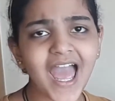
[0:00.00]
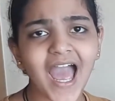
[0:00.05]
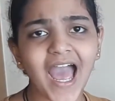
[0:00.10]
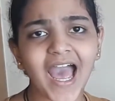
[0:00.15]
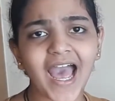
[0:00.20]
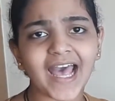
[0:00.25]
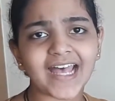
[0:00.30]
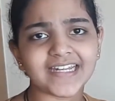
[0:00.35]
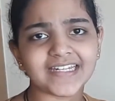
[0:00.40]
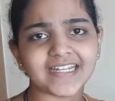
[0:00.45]

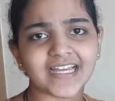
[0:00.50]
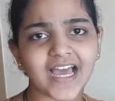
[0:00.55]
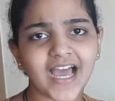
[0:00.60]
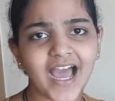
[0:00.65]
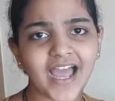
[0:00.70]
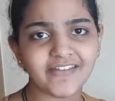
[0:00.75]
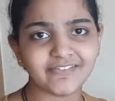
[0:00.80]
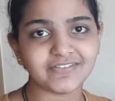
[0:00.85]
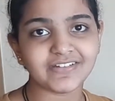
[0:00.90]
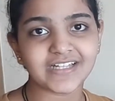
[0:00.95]
And
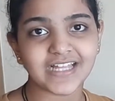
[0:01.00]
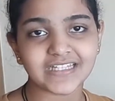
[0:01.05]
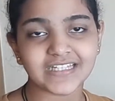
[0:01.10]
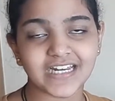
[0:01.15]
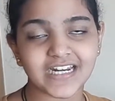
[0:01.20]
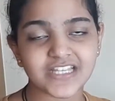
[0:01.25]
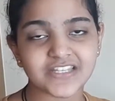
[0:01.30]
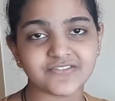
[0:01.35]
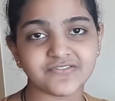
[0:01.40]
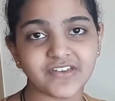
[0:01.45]
I feel like
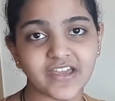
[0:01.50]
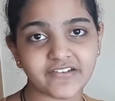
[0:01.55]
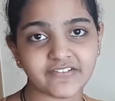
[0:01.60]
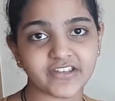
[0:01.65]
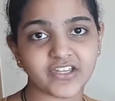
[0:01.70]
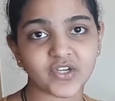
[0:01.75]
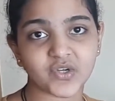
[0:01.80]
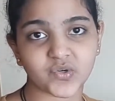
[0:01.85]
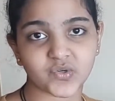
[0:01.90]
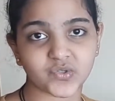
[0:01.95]
that is
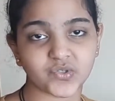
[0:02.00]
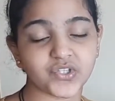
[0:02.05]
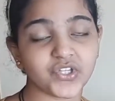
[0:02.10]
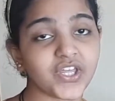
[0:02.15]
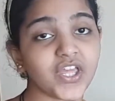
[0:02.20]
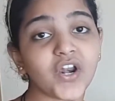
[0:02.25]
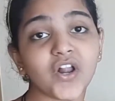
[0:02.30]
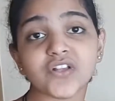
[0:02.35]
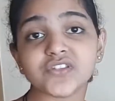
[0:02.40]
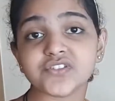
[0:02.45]
very cool. You
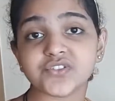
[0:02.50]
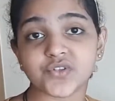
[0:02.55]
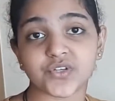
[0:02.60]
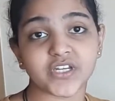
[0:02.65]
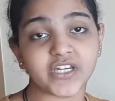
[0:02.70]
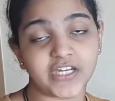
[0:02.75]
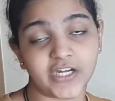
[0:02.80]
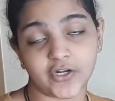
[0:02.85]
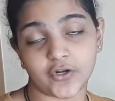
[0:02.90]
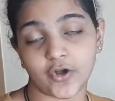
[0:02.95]
can also do
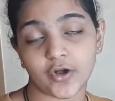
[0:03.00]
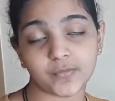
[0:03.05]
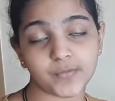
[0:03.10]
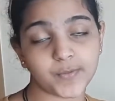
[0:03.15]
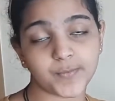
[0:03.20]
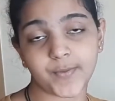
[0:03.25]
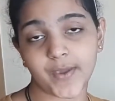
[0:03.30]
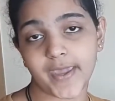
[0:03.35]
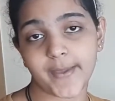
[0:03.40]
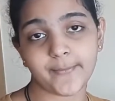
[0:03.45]
it in a
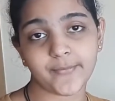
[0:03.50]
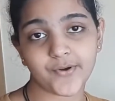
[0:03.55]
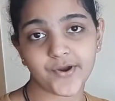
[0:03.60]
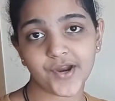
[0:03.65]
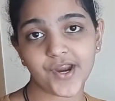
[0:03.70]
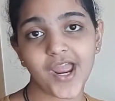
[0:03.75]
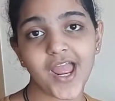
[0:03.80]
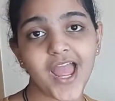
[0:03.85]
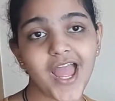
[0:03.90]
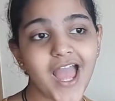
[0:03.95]
normal
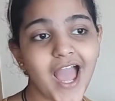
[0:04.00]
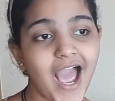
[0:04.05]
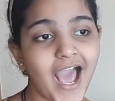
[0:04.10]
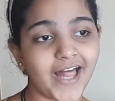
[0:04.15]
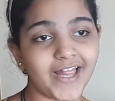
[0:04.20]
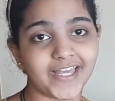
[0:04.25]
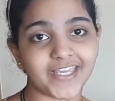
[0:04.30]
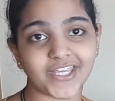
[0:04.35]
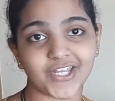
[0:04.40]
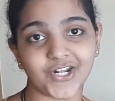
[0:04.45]
paper
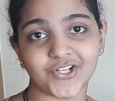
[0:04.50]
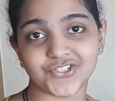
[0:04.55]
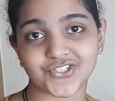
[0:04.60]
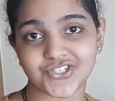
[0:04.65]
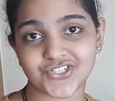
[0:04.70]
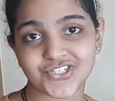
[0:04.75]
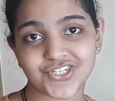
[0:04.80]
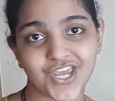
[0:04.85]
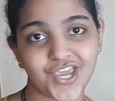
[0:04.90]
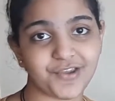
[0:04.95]
and
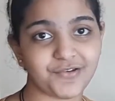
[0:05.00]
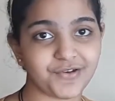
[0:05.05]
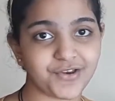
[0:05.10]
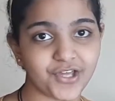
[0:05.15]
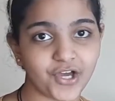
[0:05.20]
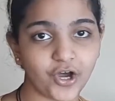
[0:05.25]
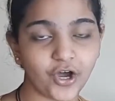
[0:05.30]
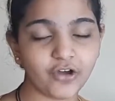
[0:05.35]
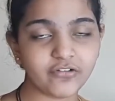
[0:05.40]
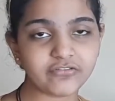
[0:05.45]
just tear it
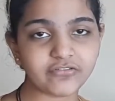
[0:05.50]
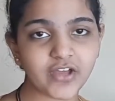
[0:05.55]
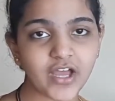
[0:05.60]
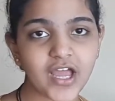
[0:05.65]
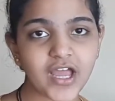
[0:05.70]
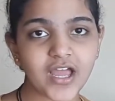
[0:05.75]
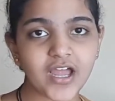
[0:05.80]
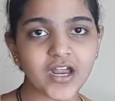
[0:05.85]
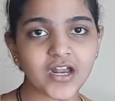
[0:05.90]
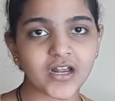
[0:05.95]
off
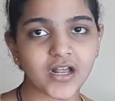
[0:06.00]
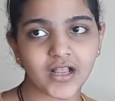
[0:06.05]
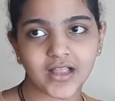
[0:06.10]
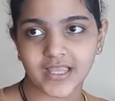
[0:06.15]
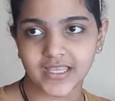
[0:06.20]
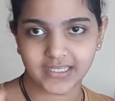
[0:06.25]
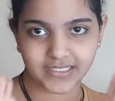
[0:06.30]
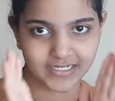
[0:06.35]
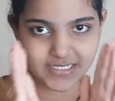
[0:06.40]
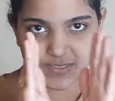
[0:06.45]

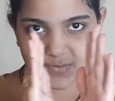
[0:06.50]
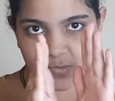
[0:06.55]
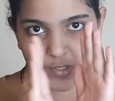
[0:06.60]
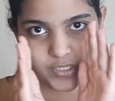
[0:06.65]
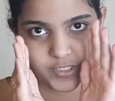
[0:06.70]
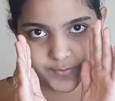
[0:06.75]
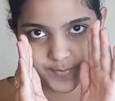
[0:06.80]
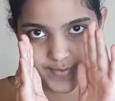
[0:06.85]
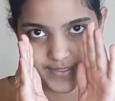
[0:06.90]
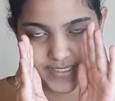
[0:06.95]
in a
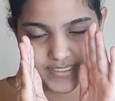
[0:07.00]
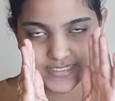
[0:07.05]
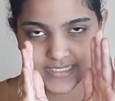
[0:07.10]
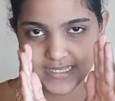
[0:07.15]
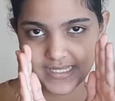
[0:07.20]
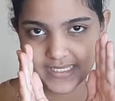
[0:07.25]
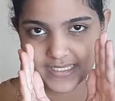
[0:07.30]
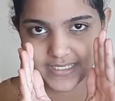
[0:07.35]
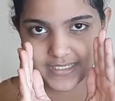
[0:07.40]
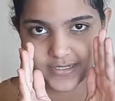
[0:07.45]
smaller piece
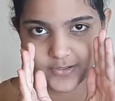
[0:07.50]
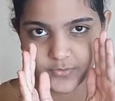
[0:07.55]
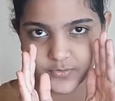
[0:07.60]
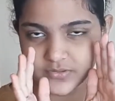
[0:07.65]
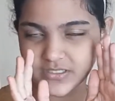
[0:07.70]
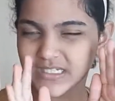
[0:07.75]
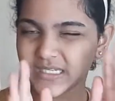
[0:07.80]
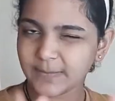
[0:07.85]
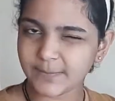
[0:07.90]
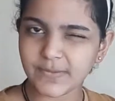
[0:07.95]

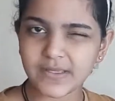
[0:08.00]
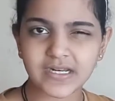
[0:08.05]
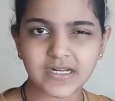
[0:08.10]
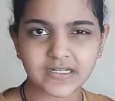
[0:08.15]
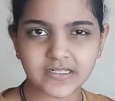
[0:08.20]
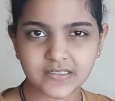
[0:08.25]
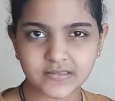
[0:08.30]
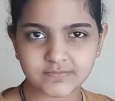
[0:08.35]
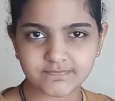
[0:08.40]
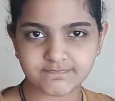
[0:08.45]
and keep it
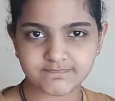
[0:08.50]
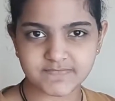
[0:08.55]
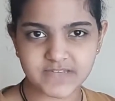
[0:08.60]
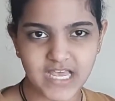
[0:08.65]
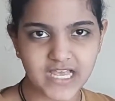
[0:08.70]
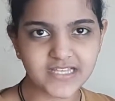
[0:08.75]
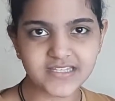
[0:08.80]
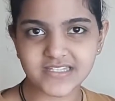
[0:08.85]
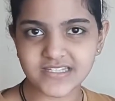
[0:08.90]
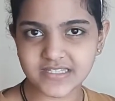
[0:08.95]
in the
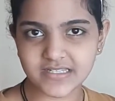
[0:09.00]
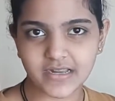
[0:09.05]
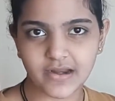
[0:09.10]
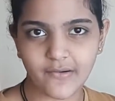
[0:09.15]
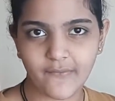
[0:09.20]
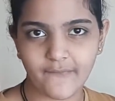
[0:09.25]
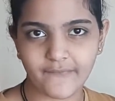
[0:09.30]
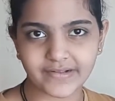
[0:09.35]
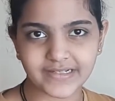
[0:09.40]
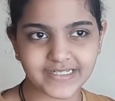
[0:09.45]
desk,
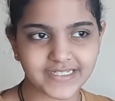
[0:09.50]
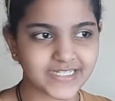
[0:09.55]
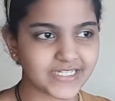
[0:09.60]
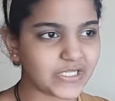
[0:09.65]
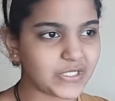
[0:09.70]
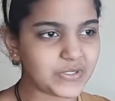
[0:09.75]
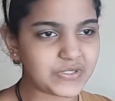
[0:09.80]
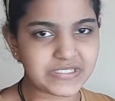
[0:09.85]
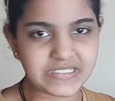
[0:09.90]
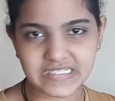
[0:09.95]
or
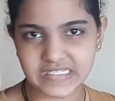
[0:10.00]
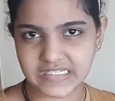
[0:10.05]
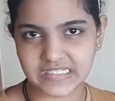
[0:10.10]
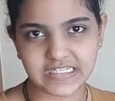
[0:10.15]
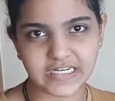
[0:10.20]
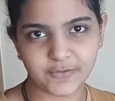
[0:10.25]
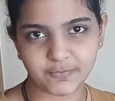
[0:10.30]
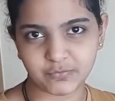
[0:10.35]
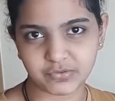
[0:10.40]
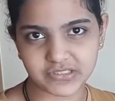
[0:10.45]
stick
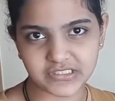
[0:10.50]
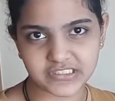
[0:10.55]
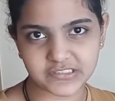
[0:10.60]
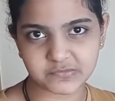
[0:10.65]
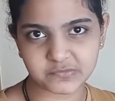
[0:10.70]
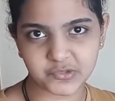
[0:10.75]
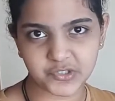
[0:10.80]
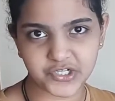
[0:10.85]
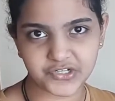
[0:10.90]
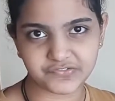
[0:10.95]
it in a
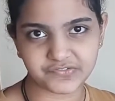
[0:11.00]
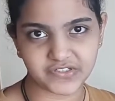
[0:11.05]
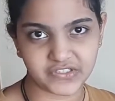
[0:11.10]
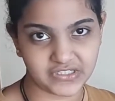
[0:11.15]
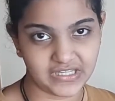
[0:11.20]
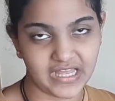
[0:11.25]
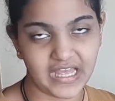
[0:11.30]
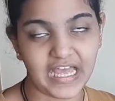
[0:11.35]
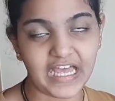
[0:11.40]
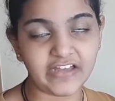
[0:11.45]
bulletin board if you
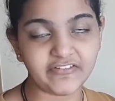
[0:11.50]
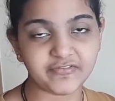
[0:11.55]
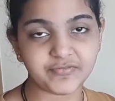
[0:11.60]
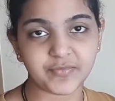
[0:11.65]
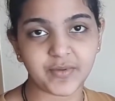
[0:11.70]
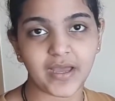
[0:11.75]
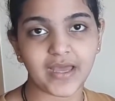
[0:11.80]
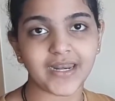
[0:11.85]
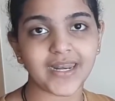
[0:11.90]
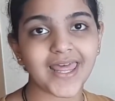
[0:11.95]
have.
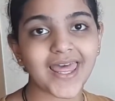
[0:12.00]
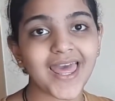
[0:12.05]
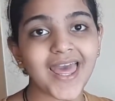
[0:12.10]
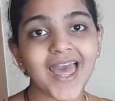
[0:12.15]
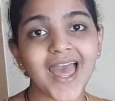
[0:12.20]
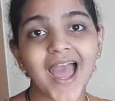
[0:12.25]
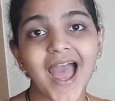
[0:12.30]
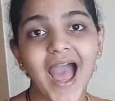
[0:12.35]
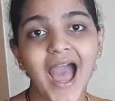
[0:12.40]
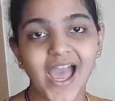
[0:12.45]
But
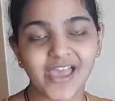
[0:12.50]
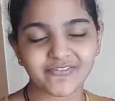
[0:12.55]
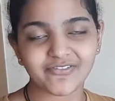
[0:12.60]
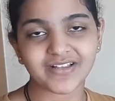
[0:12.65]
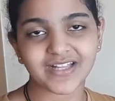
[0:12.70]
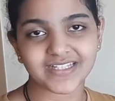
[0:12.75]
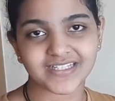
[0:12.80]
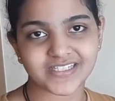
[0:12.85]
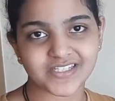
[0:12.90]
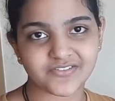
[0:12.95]
I feel
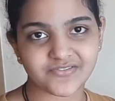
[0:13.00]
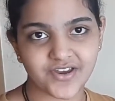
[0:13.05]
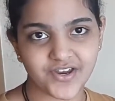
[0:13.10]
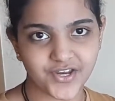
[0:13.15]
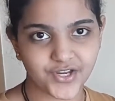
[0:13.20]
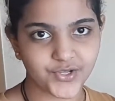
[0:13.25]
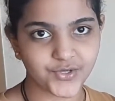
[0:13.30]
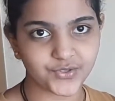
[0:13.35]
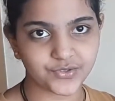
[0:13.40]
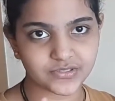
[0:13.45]
like that's a
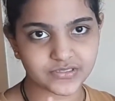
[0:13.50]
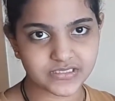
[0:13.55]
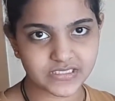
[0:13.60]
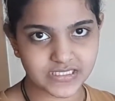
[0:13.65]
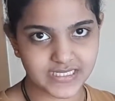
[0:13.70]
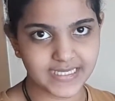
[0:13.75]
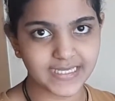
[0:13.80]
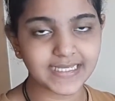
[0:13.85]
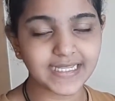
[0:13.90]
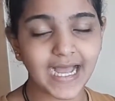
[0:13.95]
very cool
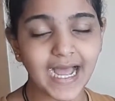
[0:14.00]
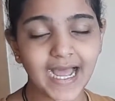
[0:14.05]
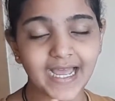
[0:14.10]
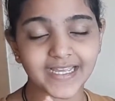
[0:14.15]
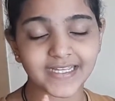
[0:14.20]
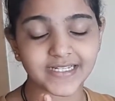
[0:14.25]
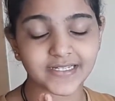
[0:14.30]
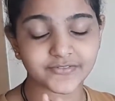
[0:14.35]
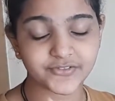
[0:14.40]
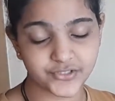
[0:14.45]
tip.
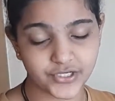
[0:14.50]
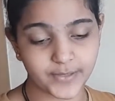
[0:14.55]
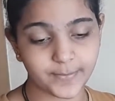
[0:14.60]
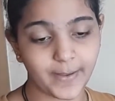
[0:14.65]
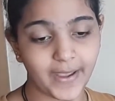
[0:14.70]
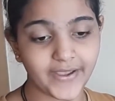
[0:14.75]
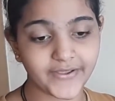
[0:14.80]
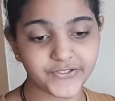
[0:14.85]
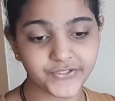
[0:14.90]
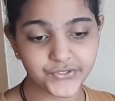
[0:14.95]

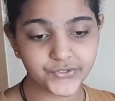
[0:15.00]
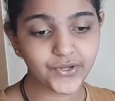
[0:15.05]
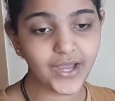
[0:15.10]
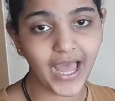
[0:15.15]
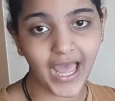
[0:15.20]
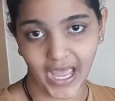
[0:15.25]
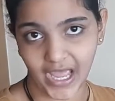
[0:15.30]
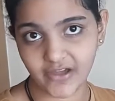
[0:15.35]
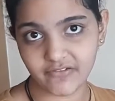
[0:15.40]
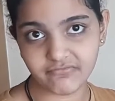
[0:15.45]
I do
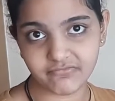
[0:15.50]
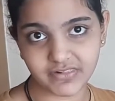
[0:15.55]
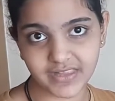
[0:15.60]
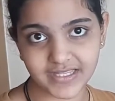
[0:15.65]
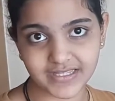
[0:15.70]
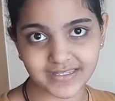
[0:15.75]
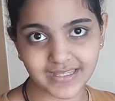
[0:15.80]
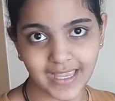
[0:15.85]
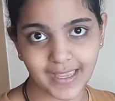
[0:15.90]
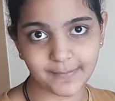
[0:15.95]
have
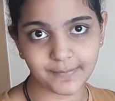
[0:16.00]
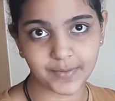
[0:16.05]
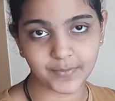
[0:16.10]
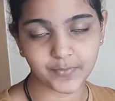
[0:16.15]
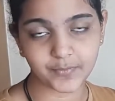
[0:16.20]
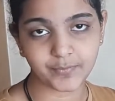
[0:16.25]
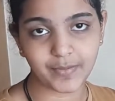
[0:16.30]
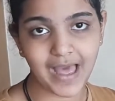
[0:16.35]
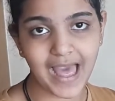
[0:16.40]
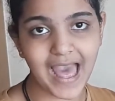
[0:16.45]
that
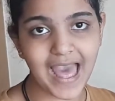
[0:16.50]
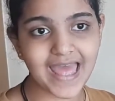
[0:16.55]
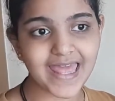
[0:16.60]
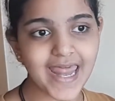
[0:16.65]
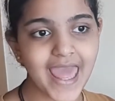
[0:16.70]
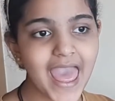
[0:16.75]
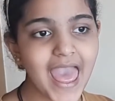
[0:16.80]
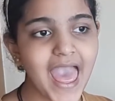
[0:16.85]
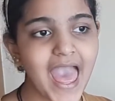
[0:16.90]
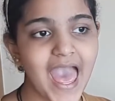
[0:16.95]
memo pad,
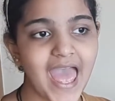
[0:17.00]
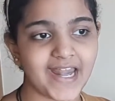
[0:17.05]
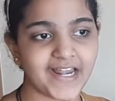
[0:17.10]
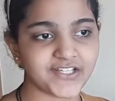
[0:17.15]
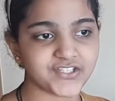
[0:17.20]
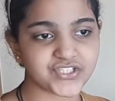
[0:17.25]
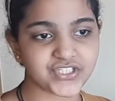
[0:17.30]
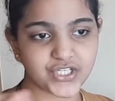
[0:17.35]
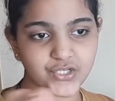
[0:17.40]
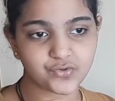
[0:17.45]
and
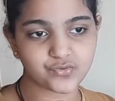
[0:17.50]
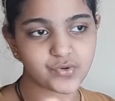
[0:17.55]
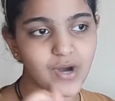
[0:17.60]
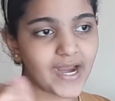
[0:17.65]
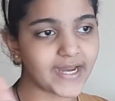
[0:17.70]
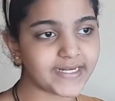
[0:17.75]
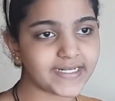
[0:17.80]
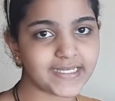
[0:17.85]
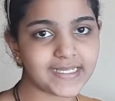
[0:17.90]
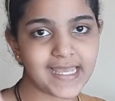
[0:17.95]
I just
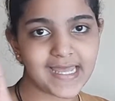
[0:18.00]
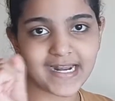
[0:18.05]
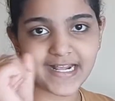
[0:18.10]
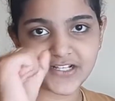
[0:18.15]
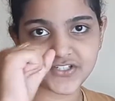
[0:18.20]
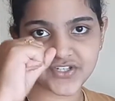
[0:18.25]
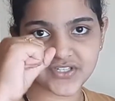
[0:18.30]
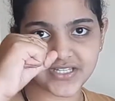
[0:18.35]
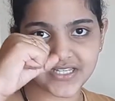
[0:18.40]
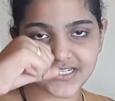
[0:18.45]
write it and
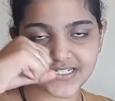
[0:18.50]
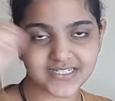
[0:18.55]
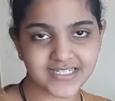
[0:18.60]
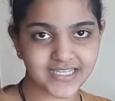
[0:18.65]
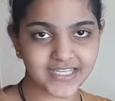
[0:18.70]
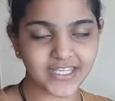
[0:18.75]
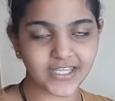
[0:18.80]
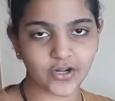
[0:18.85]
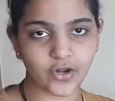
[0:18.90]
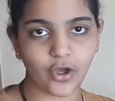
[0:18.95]
I just
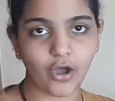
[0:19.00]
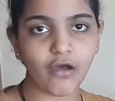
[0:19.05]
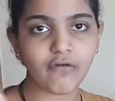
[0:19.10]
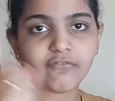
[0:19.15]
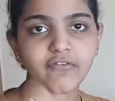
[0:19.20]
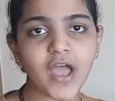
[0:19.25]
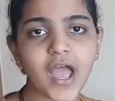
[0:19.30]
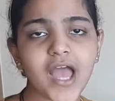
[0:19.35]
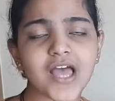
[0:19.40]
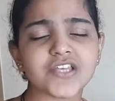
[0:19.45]
tick it
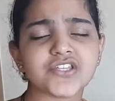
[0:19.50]
off.